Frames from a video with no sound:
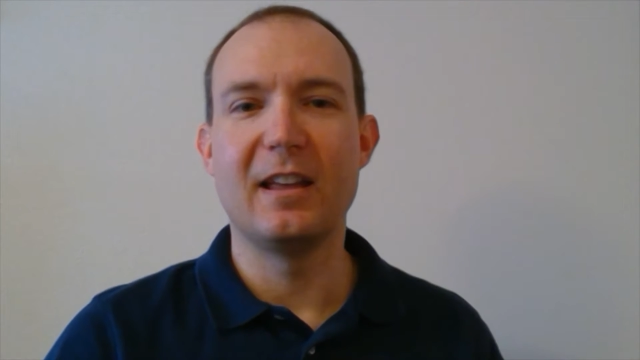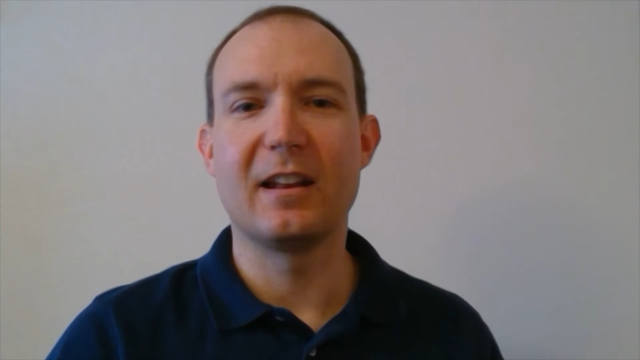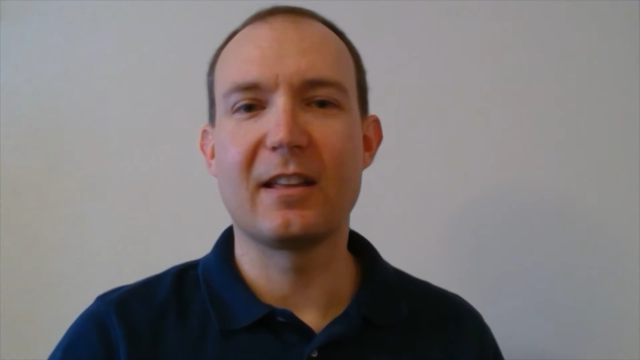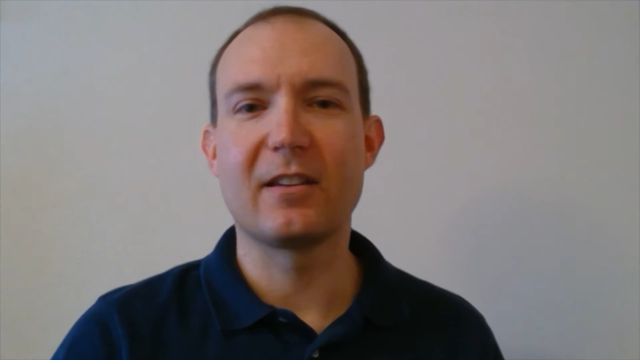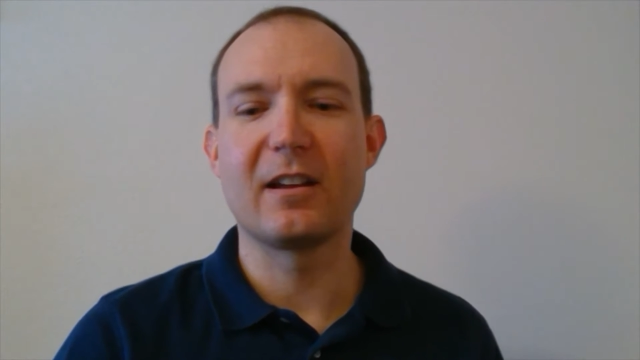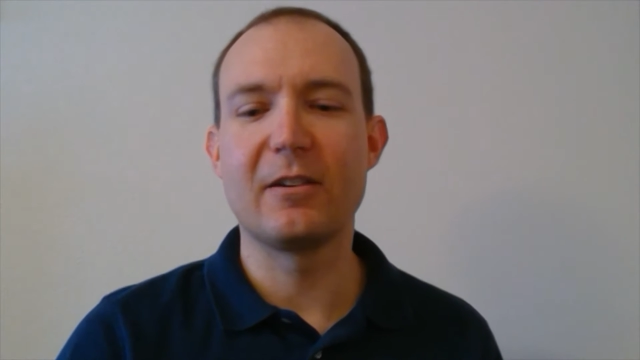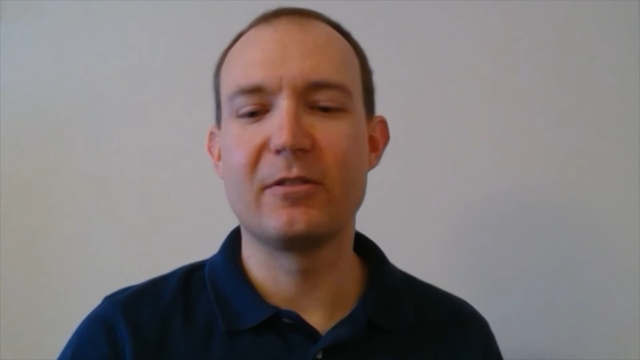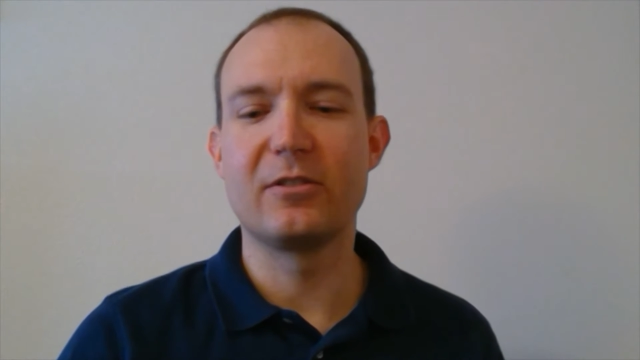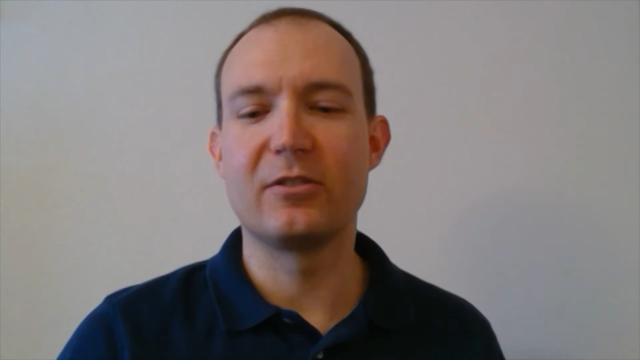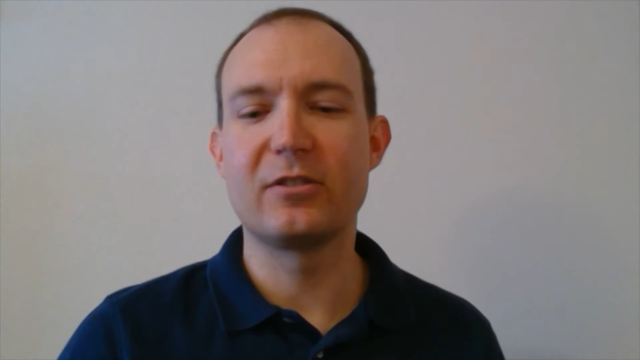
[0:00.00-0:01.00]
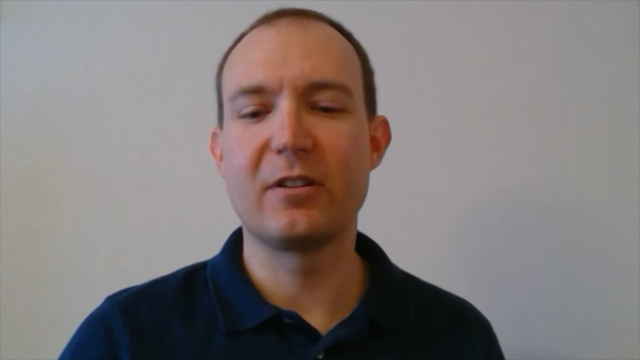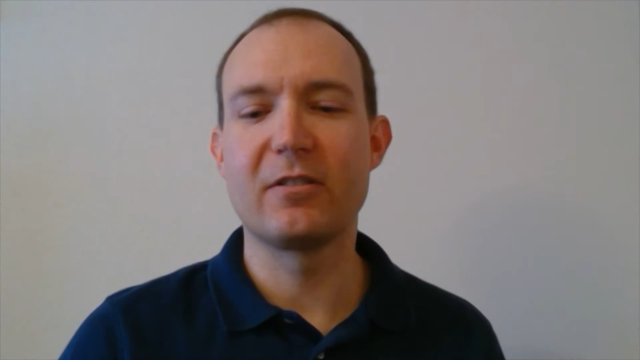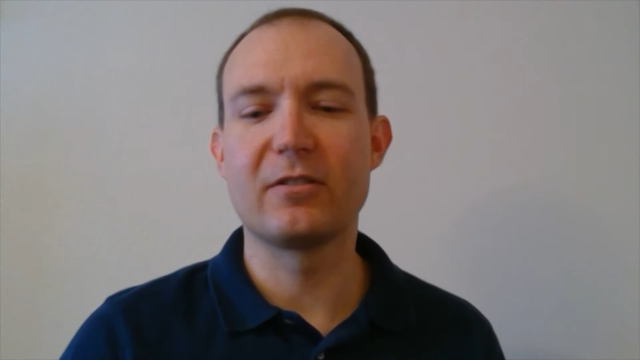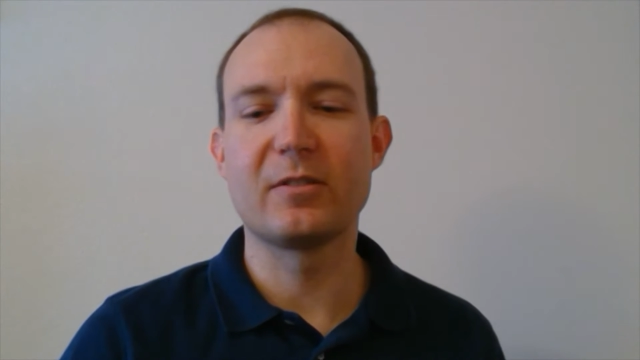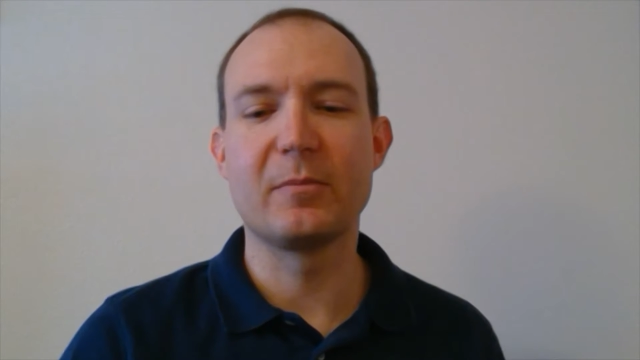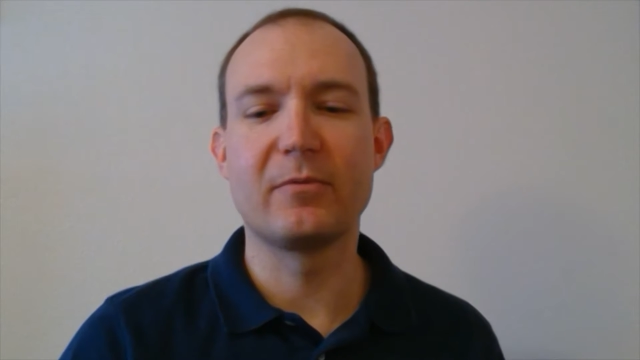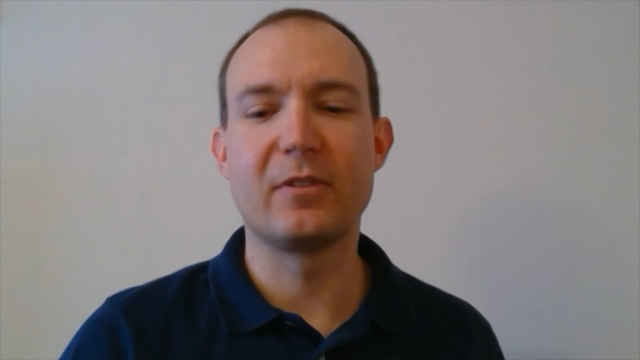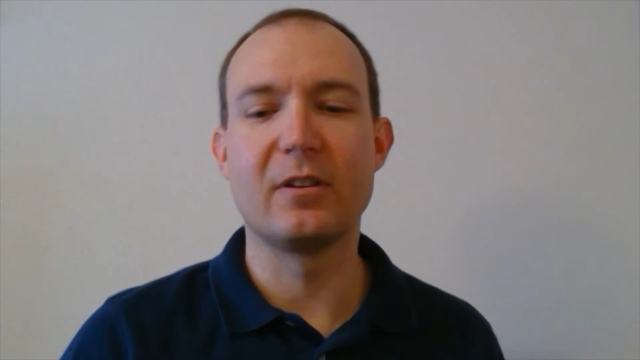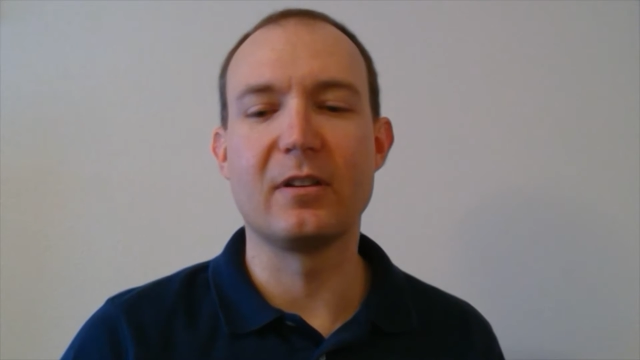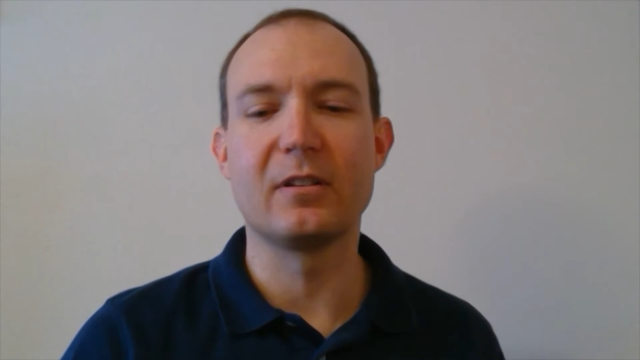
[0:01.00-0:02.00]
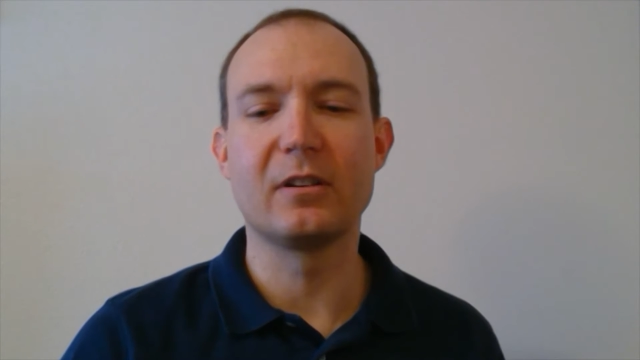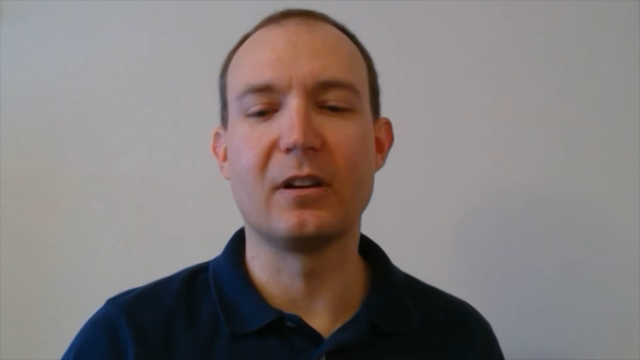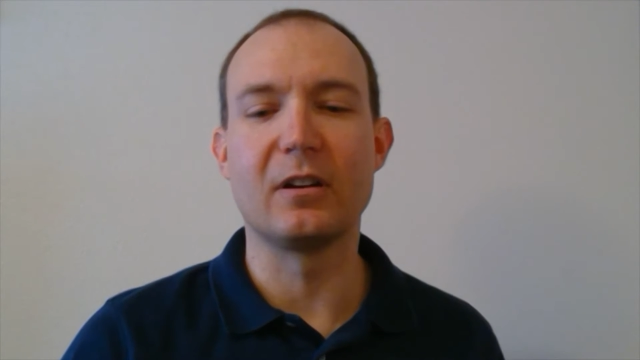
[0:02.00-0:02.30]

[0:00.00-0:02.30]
And I thought I would just share some of the